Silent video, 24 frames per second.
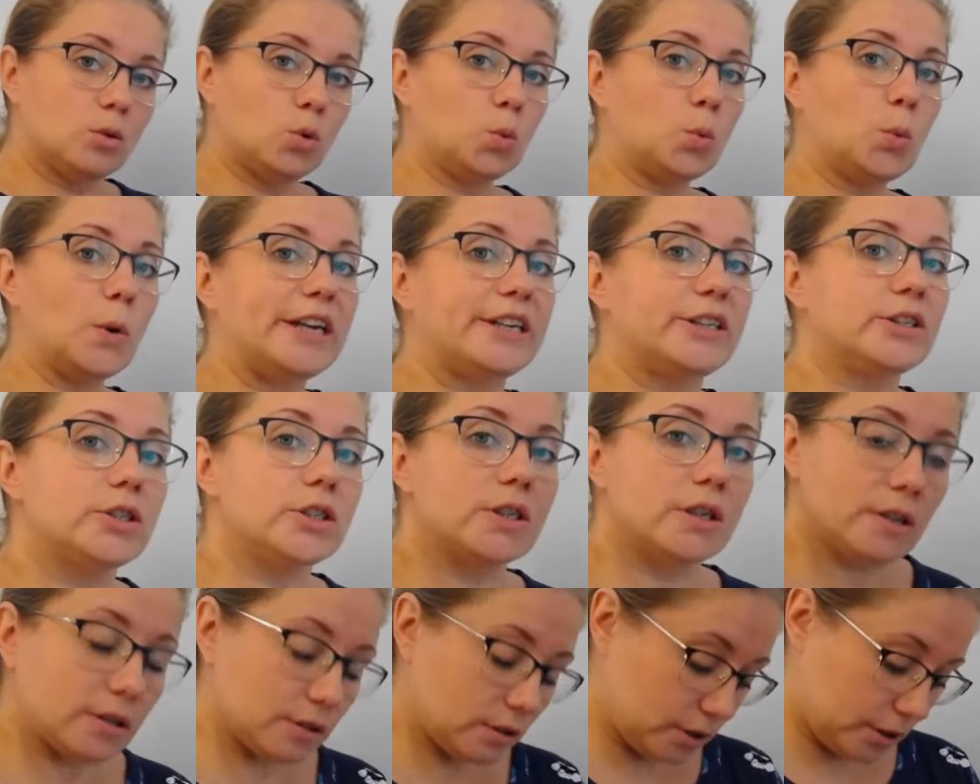
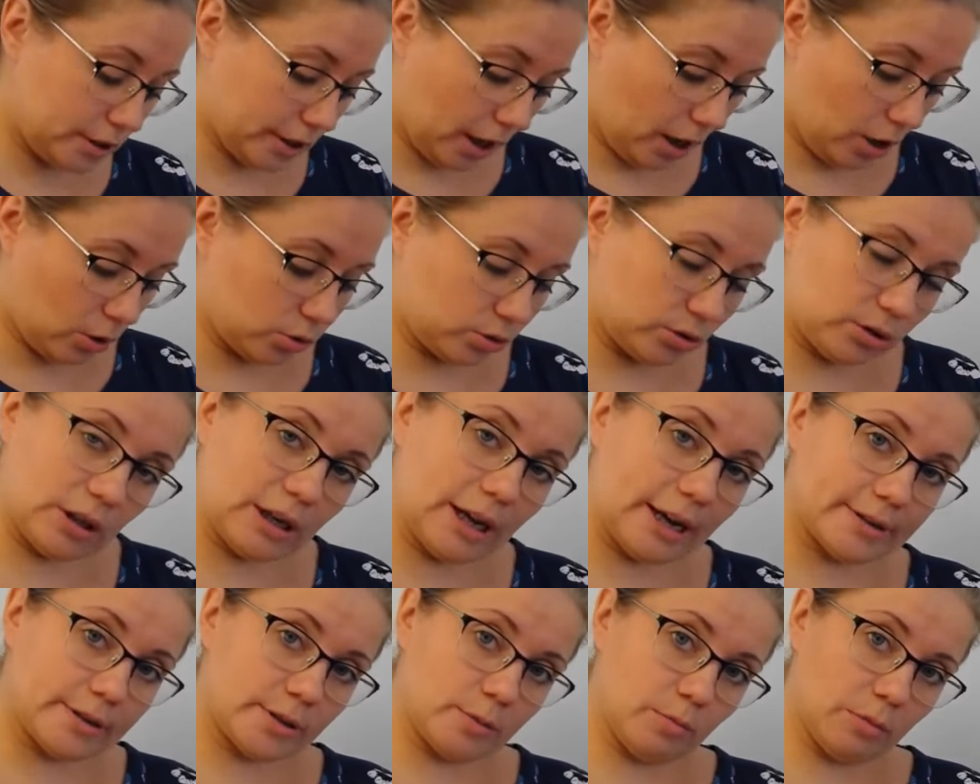went down
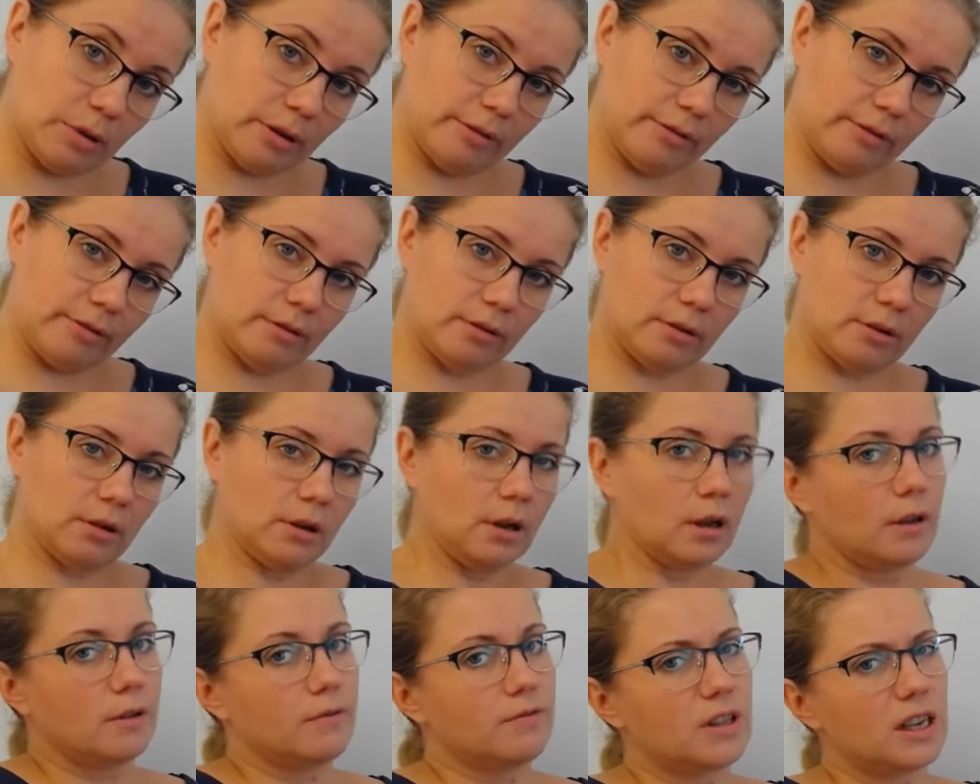last month.
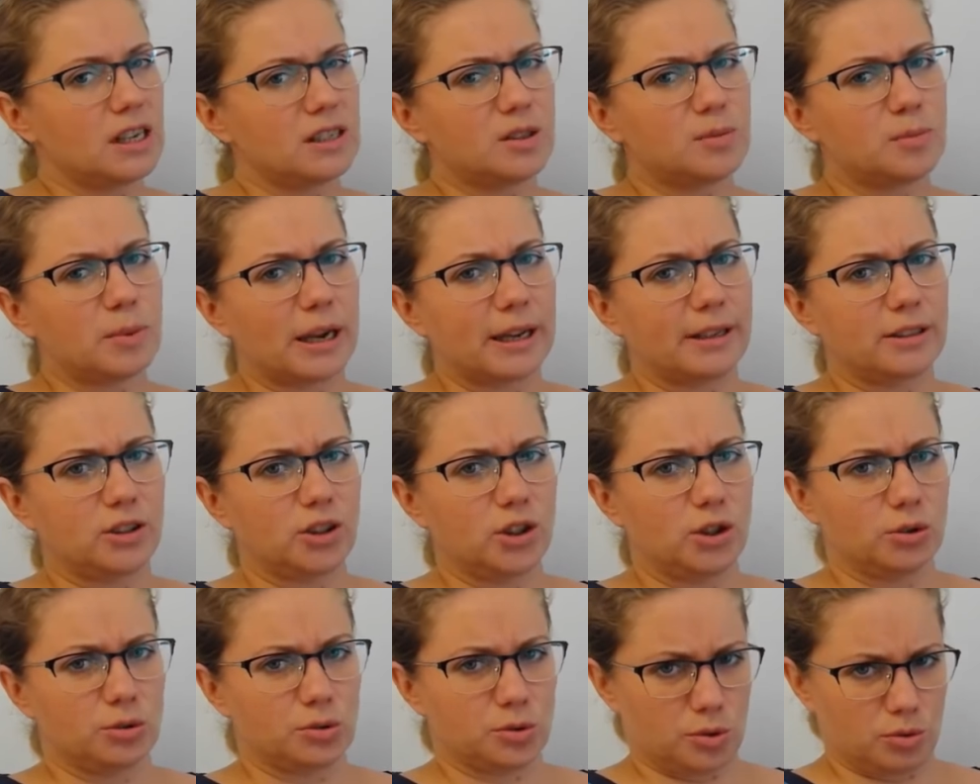That's bad
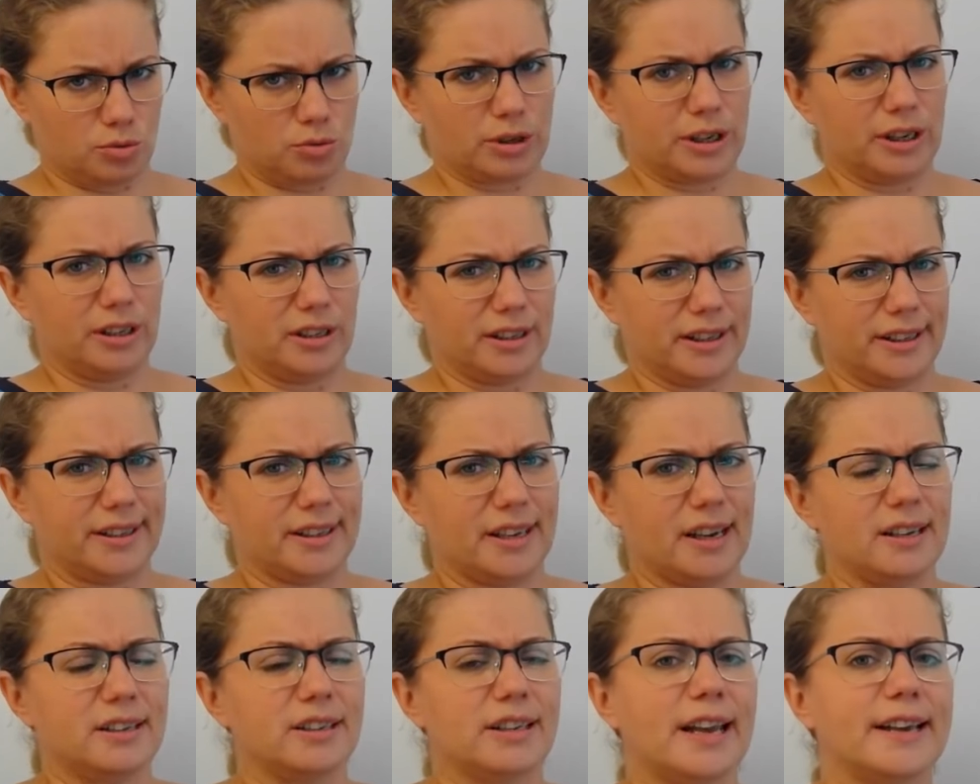news, really.
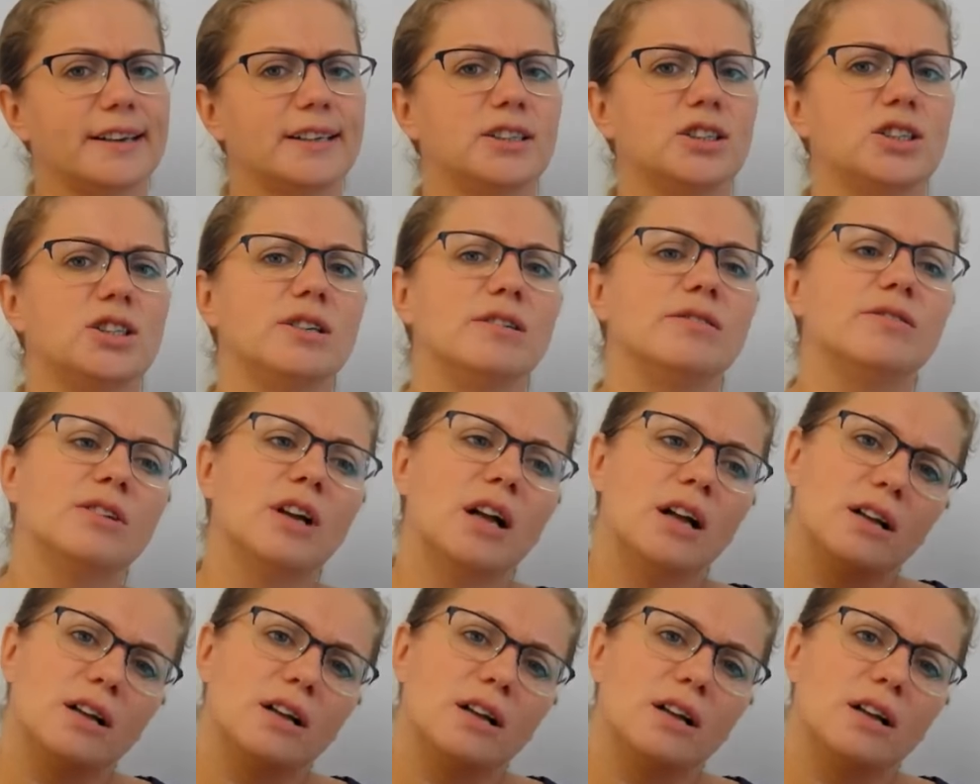Yeah, negative.